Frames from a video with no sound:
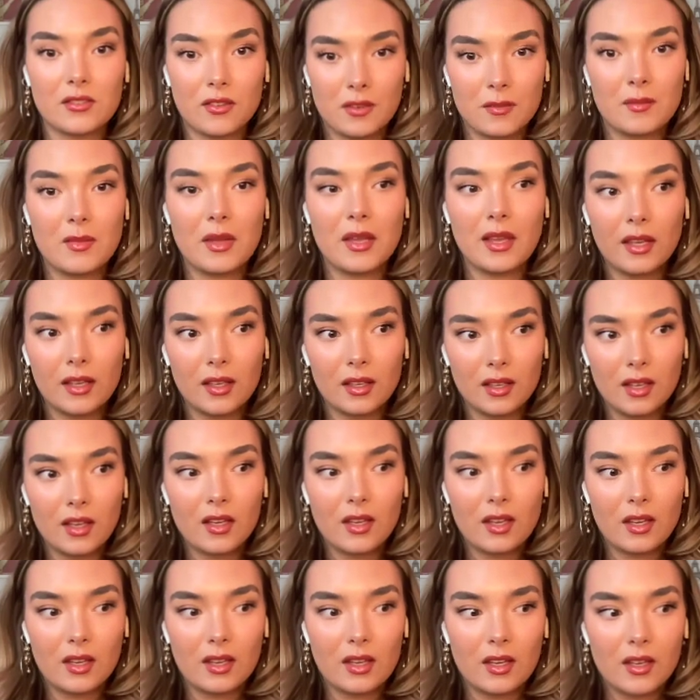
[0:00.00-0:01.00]
for me,
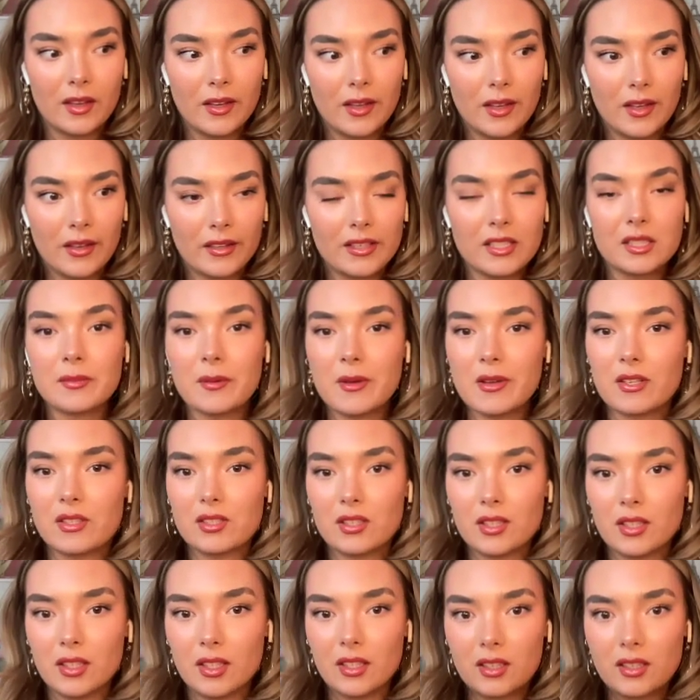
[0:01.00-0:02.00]

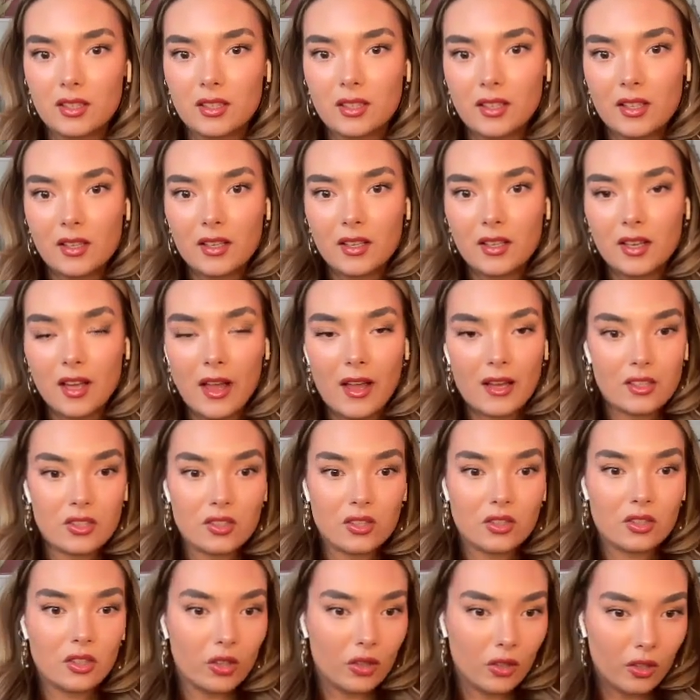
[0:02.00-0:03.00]
especially as a
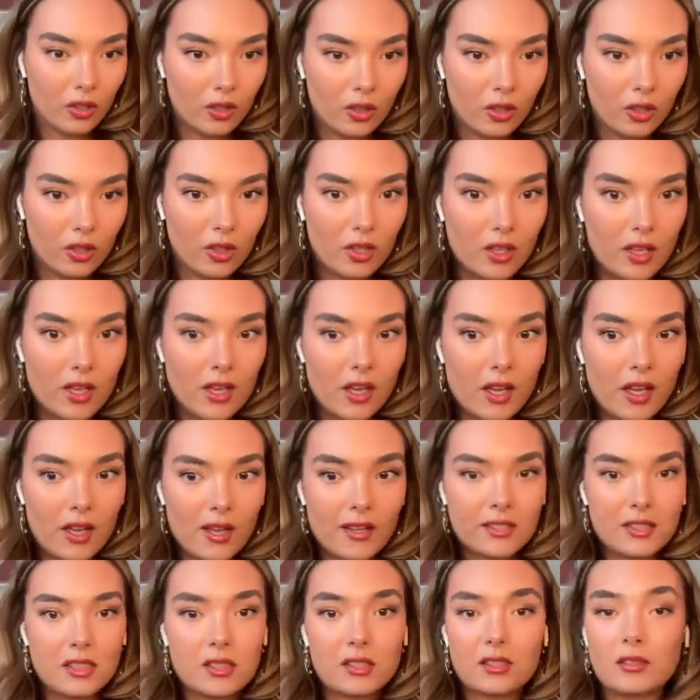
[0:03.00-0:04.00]
girl,
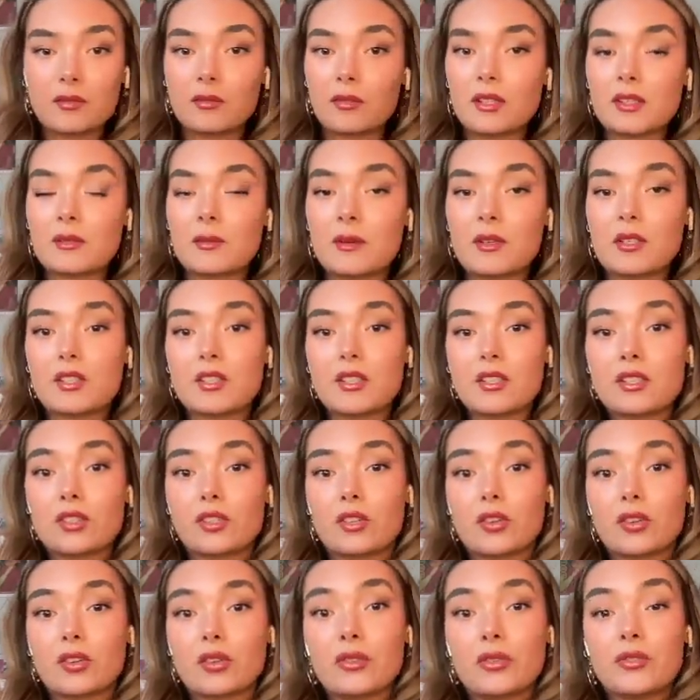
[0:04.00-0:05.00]
especially as a
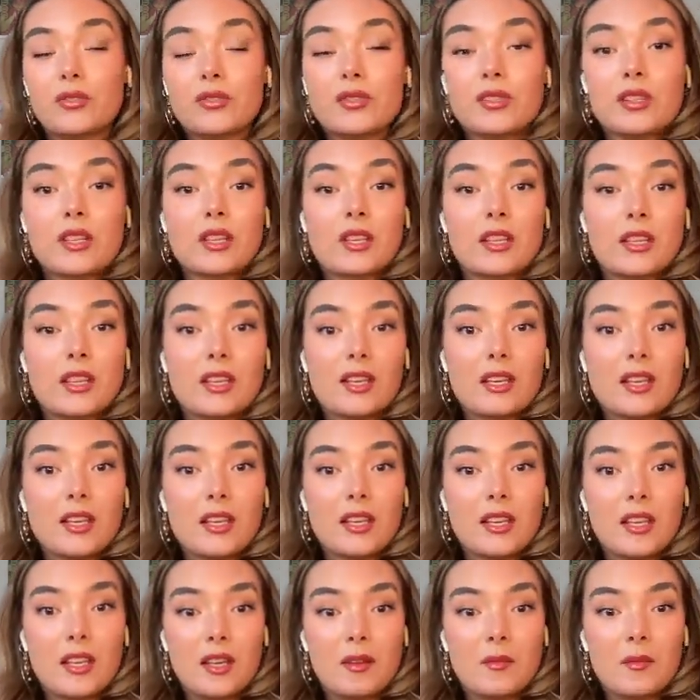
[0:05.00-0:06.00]
girl who's
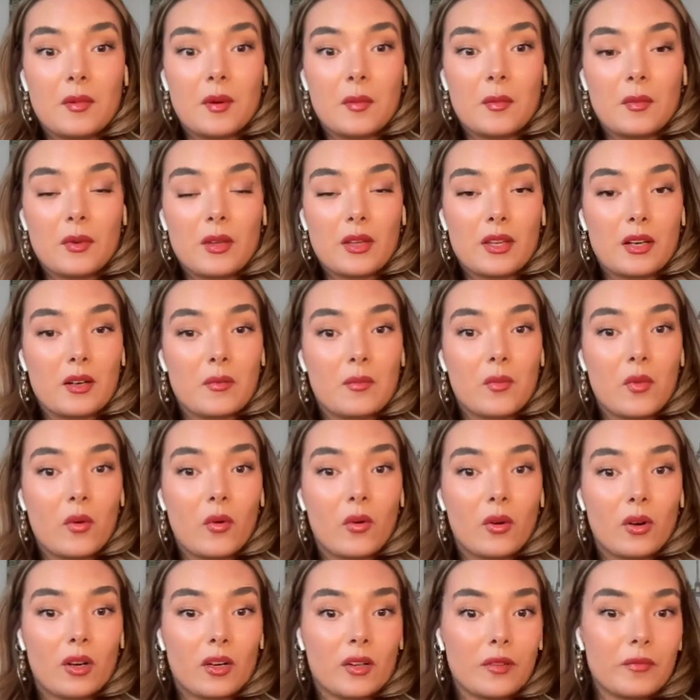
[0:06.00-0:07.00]
in a
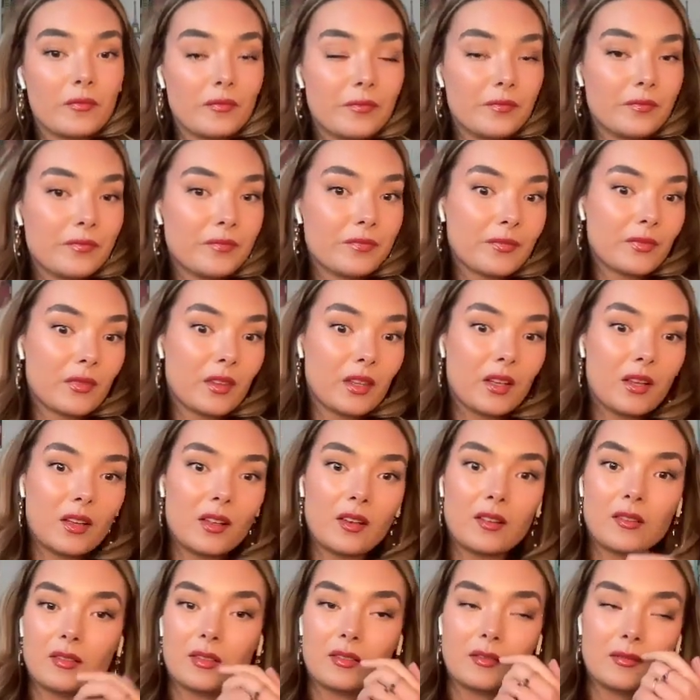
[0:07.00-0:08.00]
more
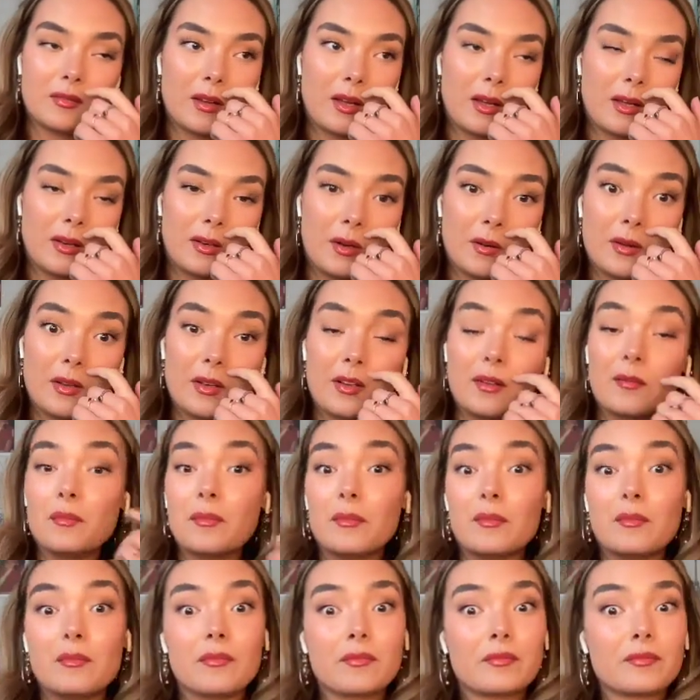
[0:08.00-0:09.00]
in a
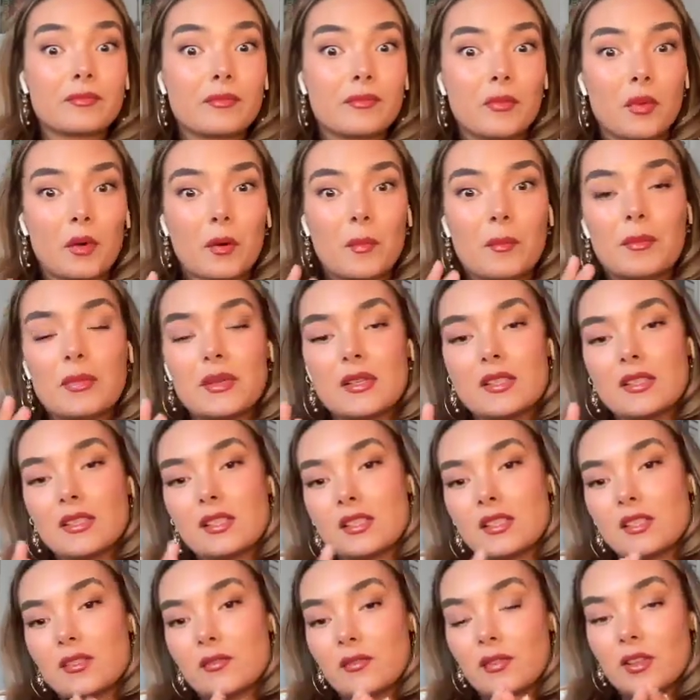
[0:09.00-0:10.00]
more
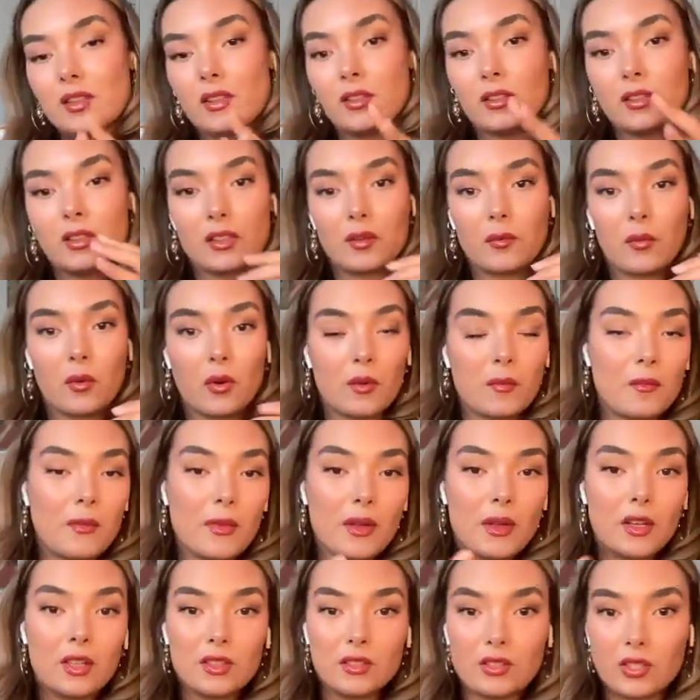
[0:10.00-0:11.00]
business field, in a more
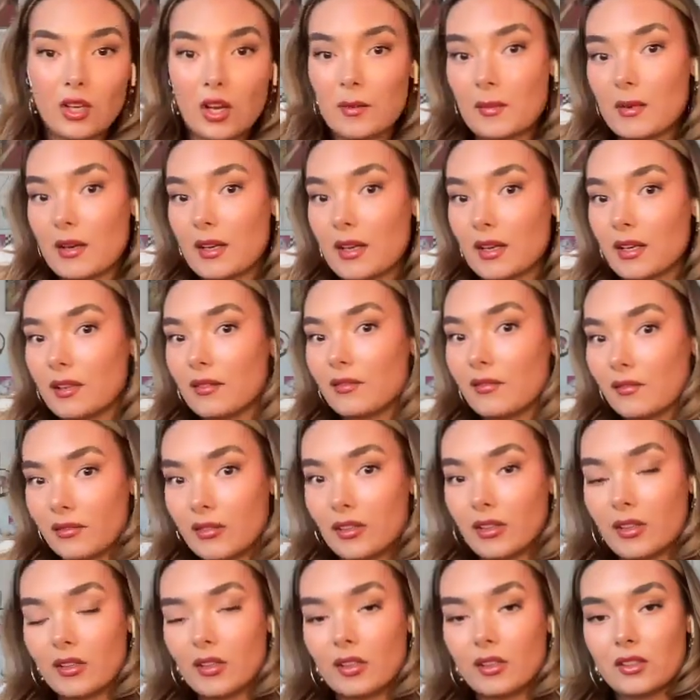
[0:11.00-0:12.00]
male dominated
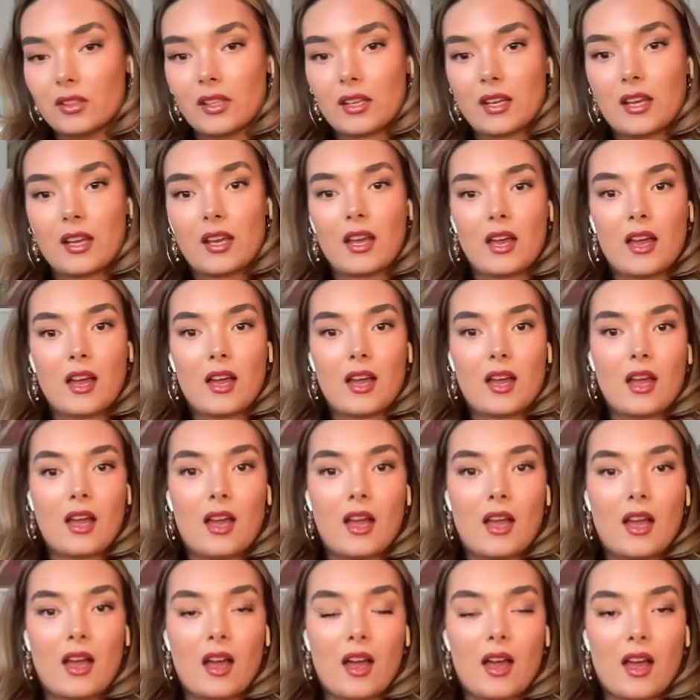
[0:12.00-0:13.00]
field.
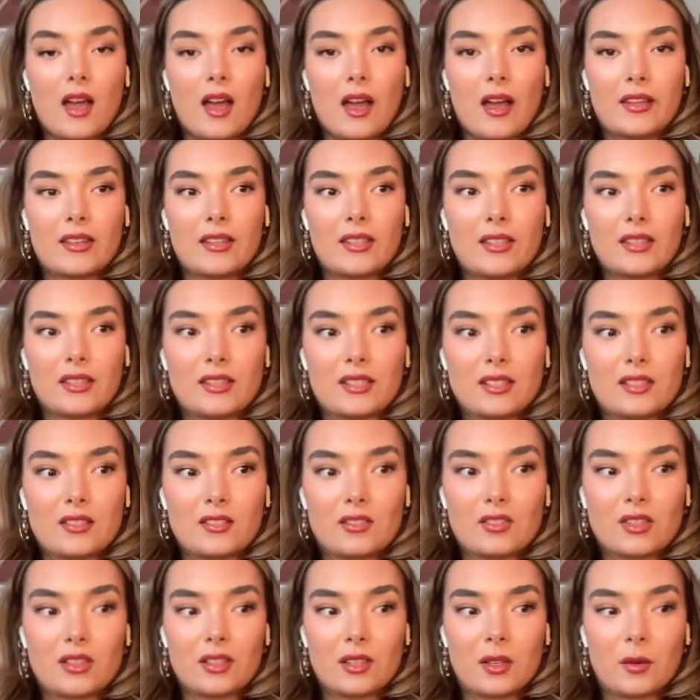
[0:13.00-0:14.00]
I think it's
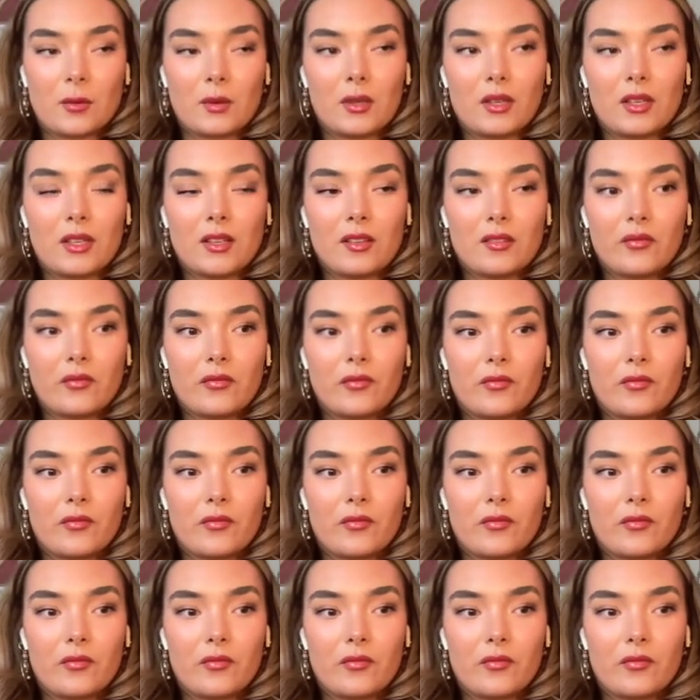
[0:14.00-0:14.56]
interesting that we